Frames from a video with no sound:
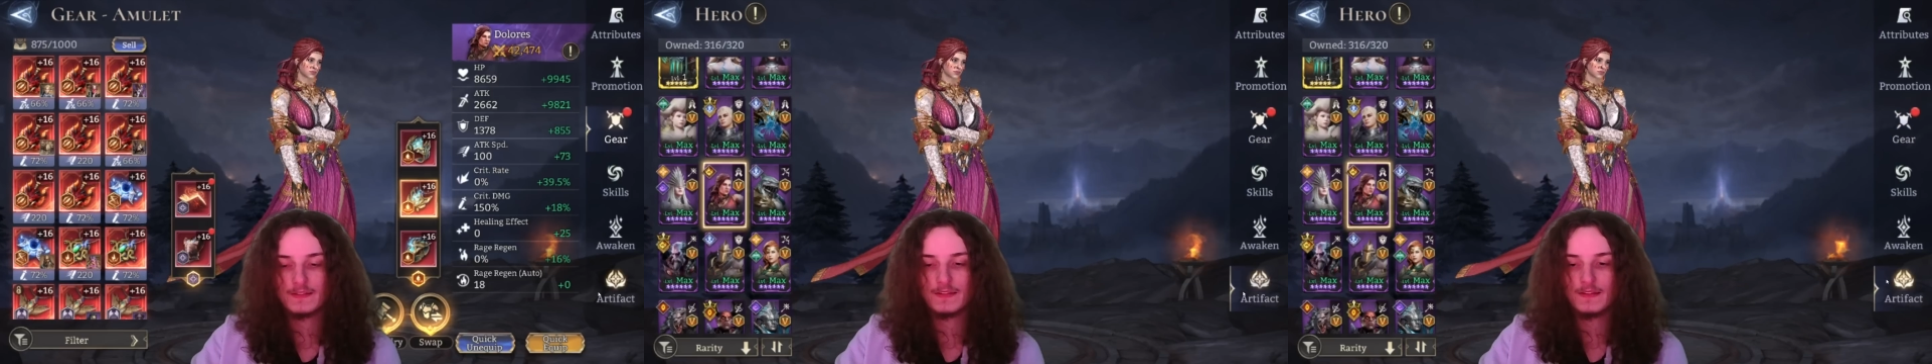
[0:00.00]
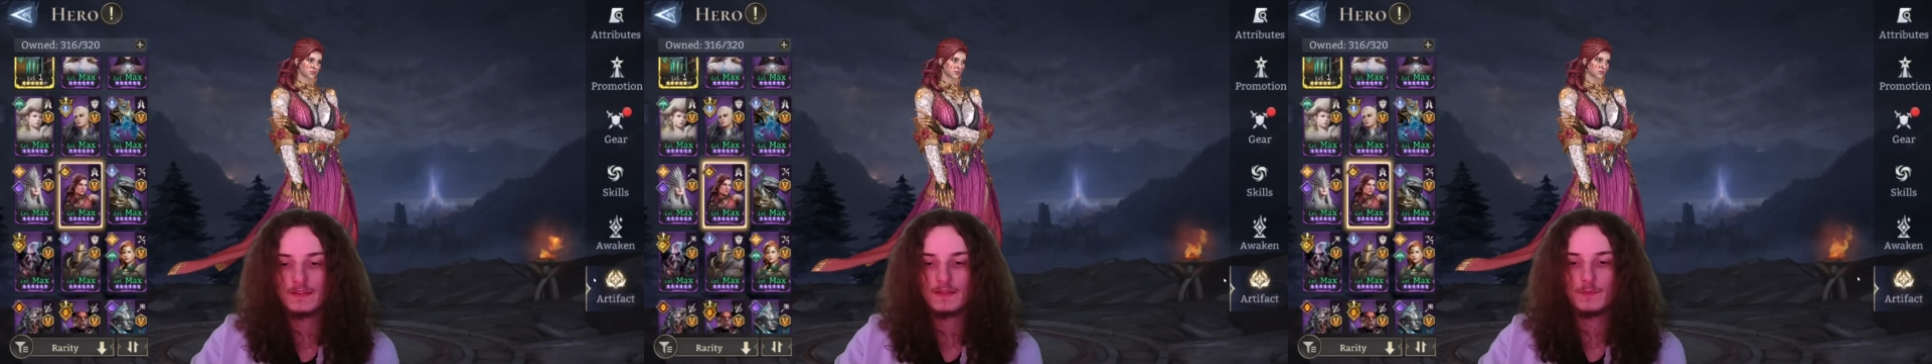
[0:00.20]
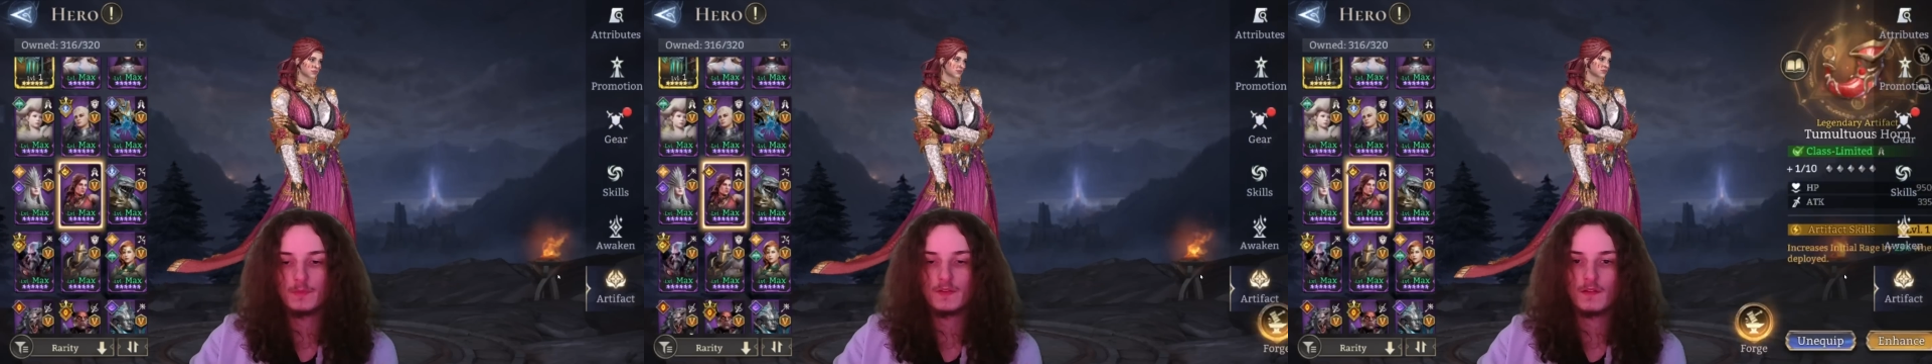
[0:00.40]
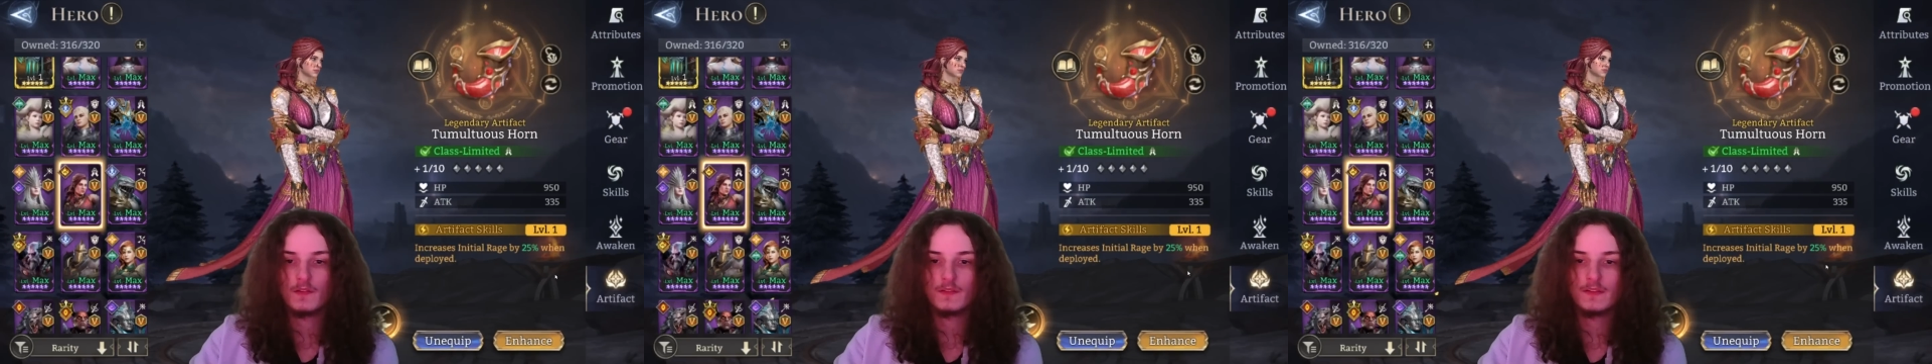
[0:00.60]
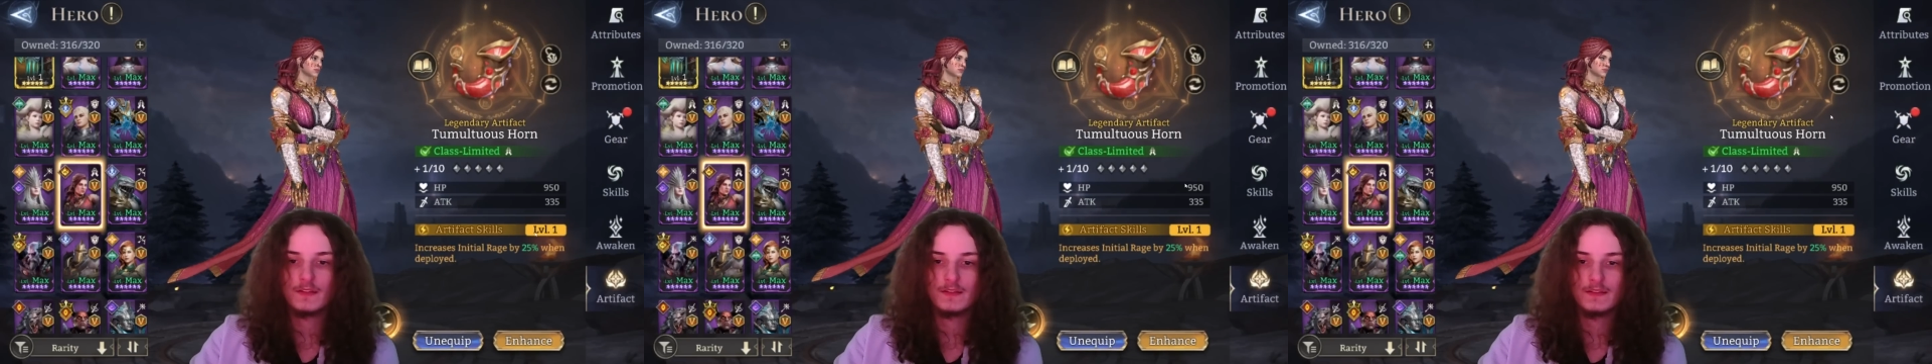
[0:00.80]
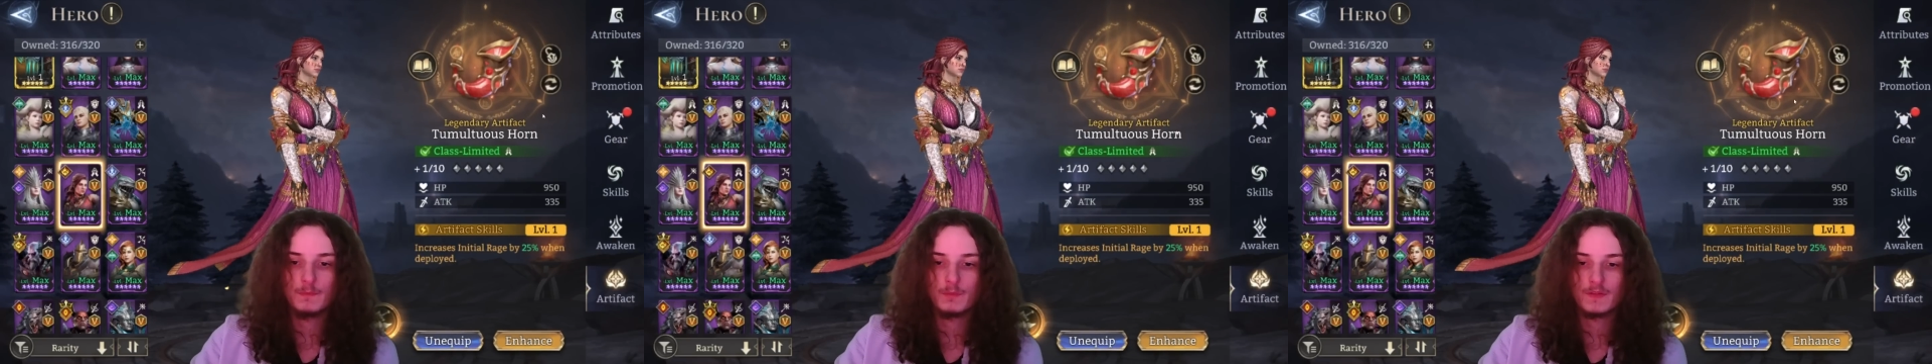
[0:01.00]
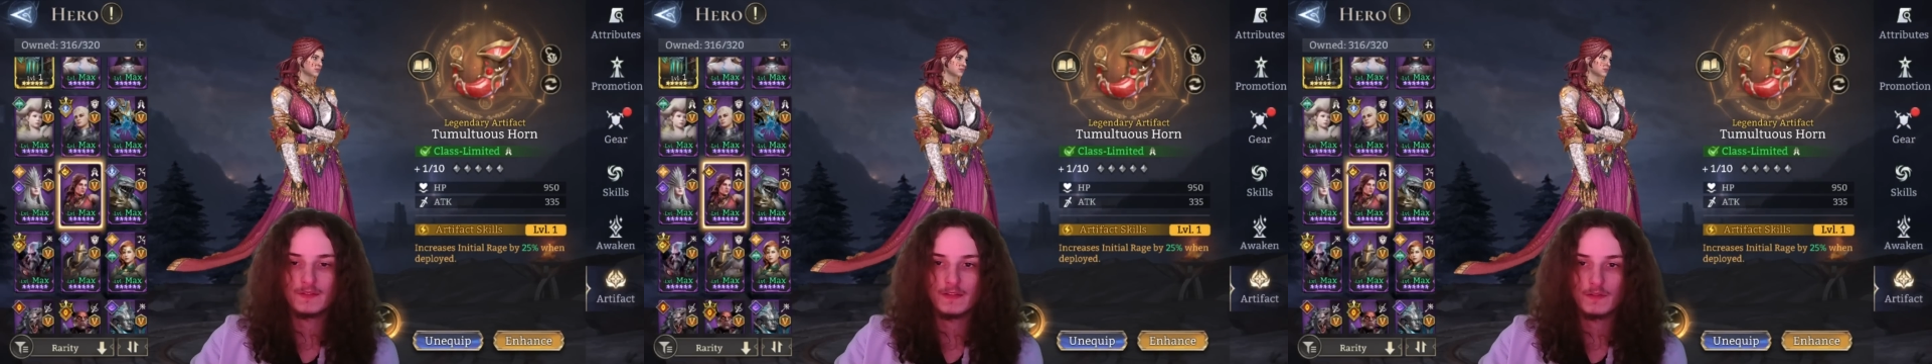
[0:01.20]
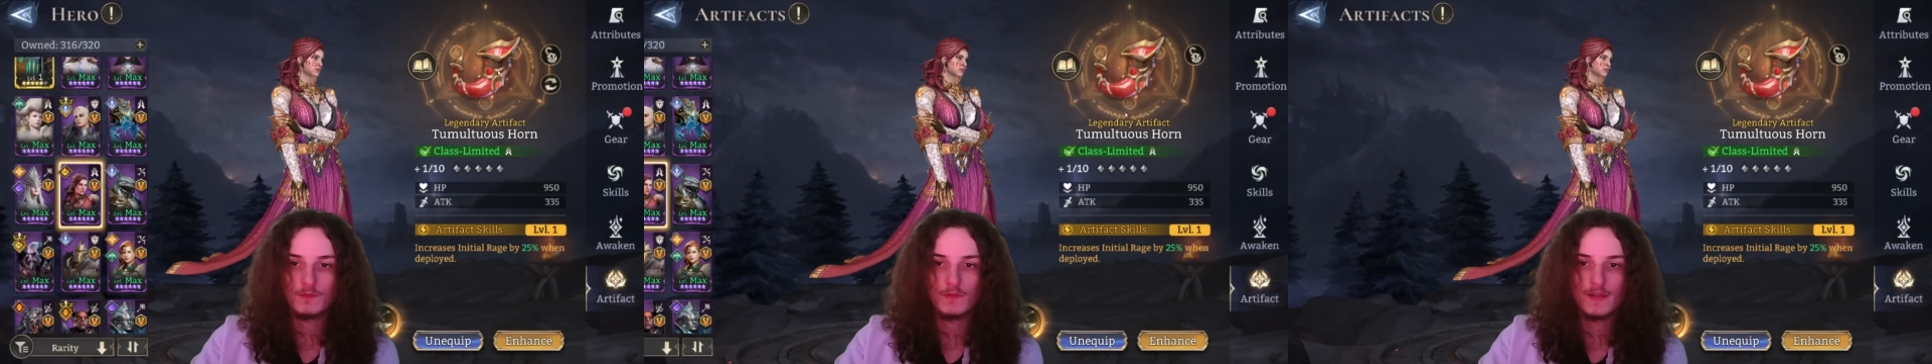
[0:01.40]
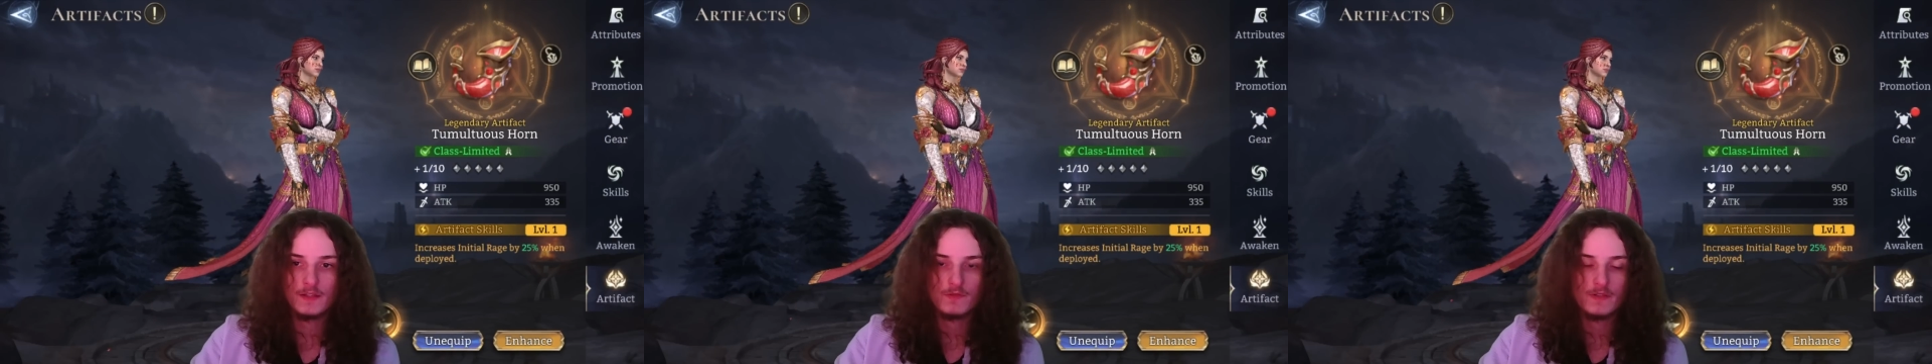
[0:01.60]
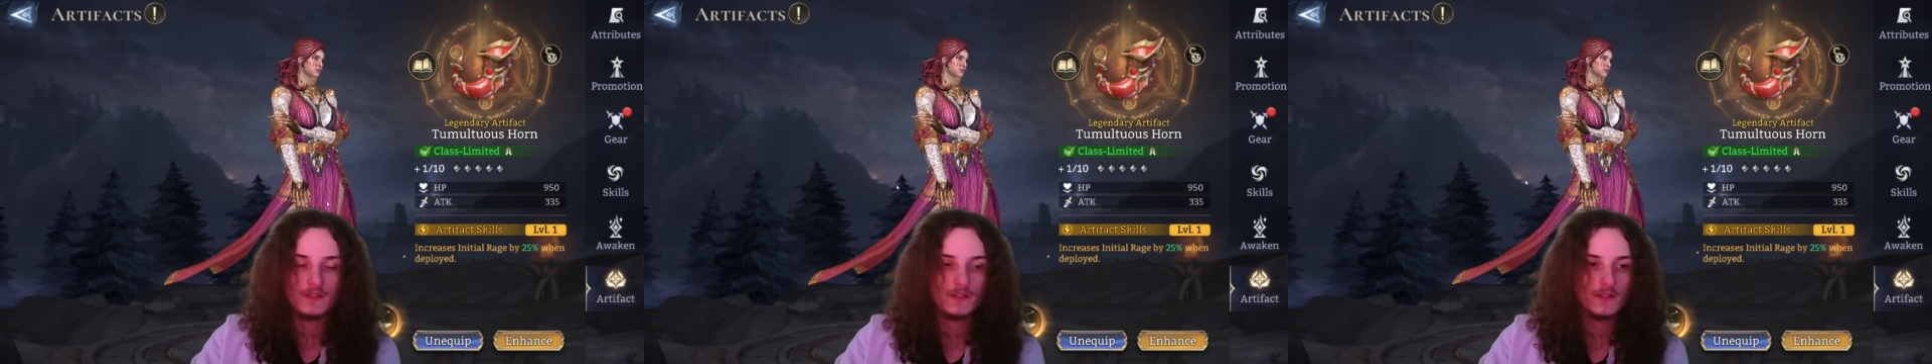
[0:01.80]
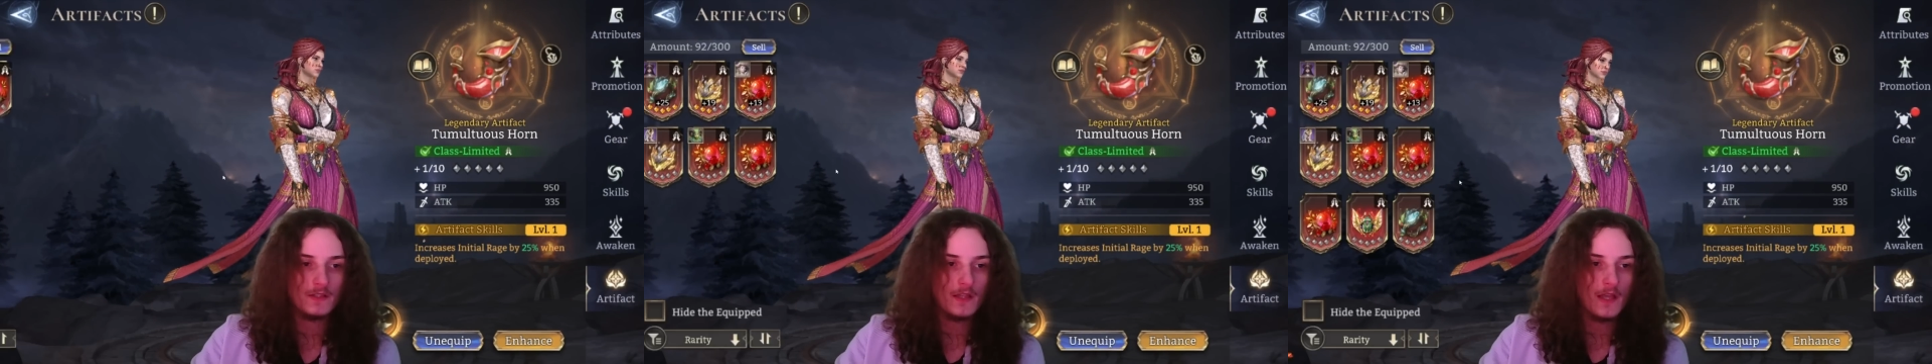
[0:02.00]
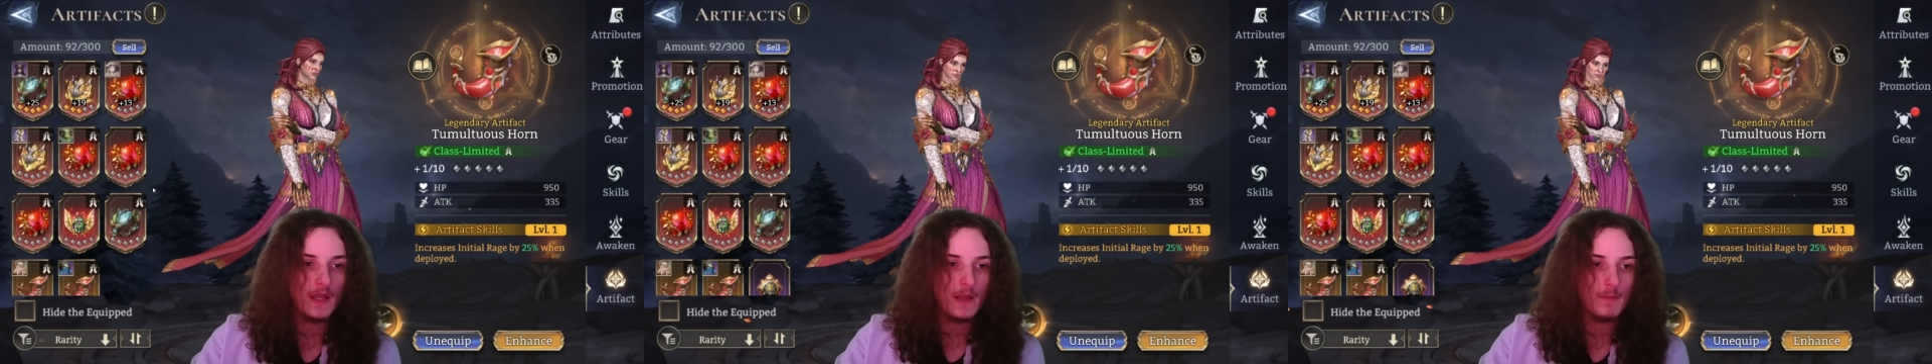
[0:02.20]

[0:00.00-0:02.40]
16% rage regen,